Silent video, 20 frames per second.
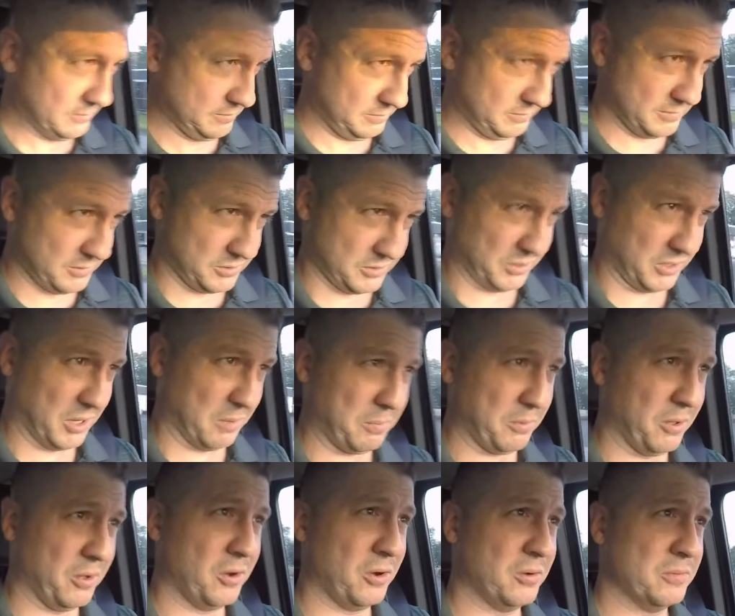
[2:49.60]
There's a
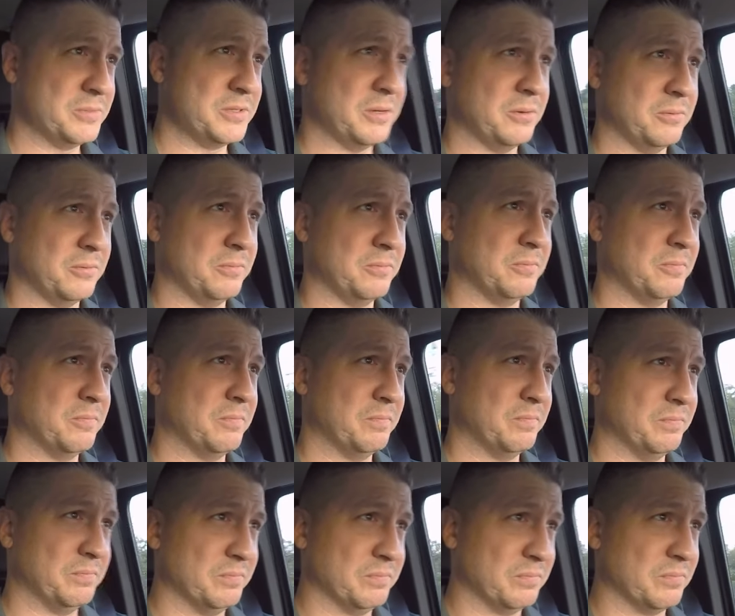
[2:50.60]
couple homes that
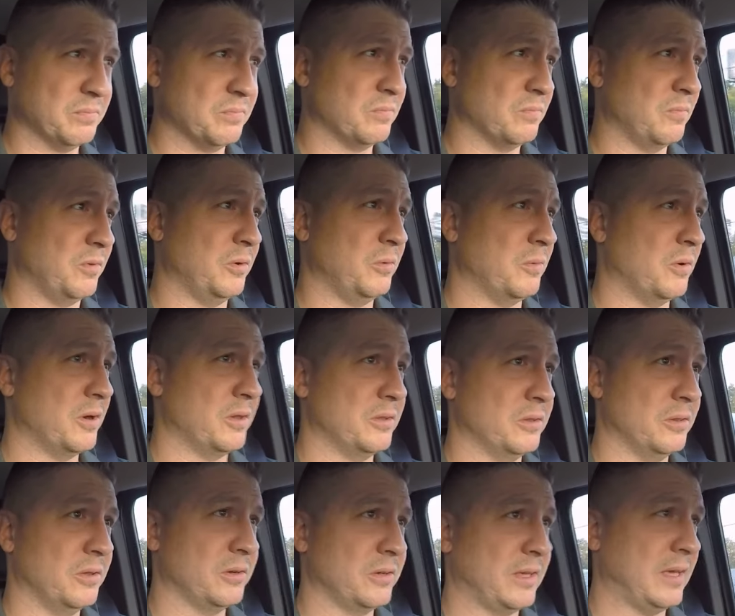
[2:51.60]
we wanted to
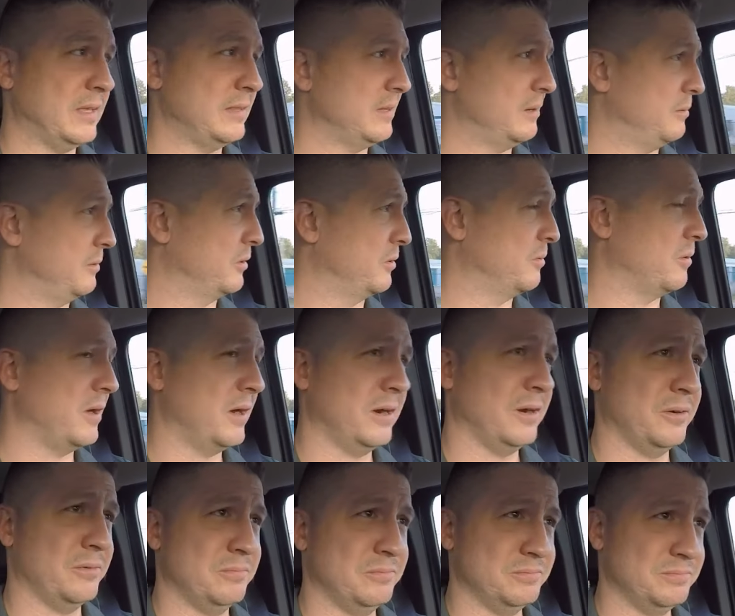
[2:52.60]
look at that
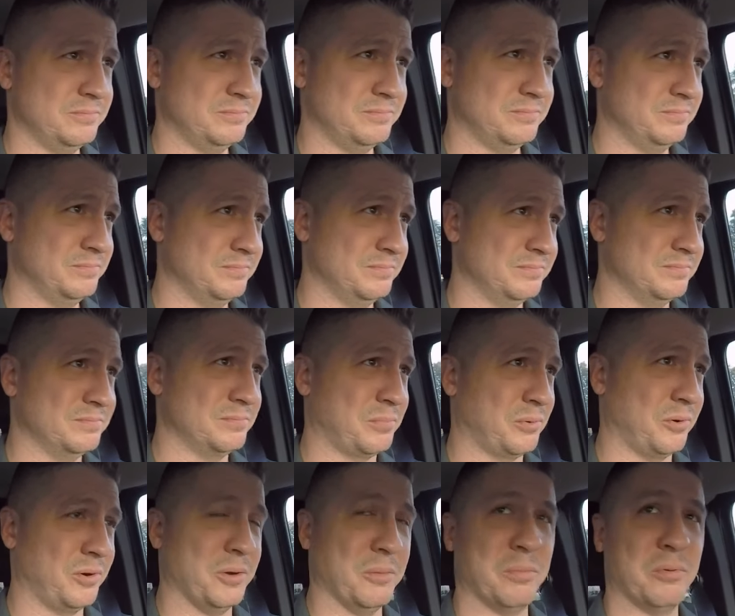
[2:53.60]
required
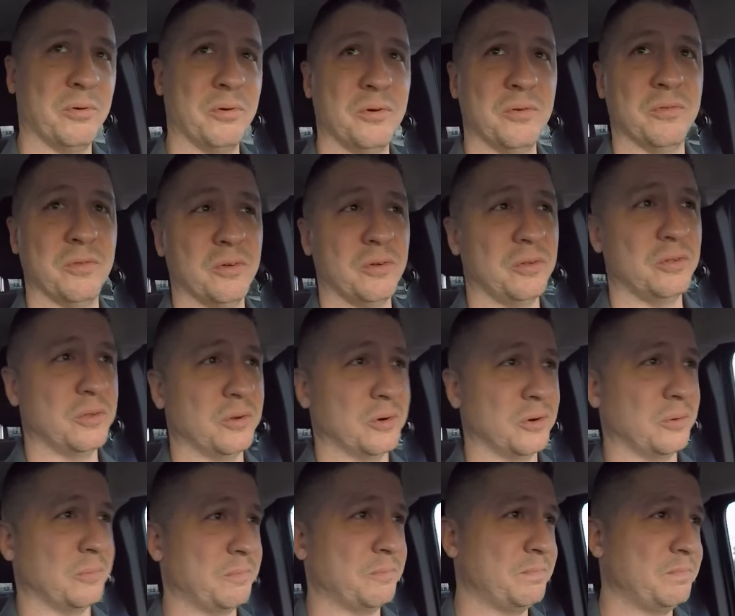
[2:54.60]
pre-approval
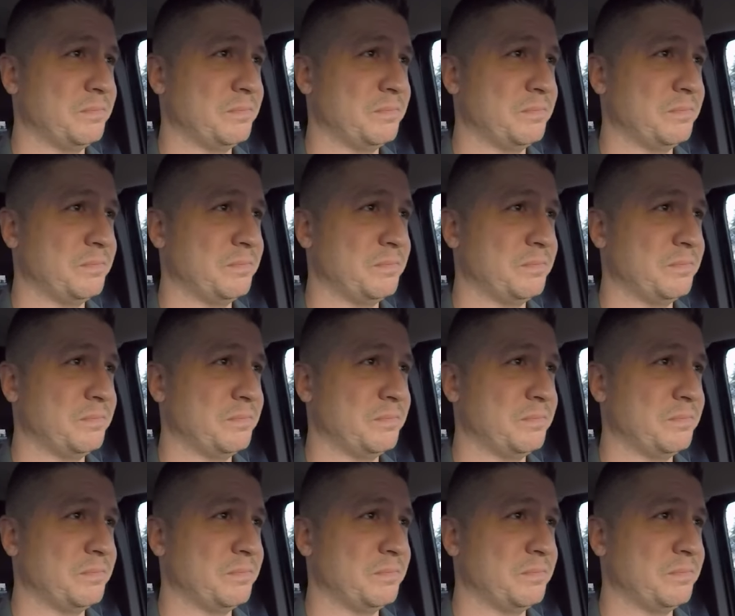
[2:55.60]
or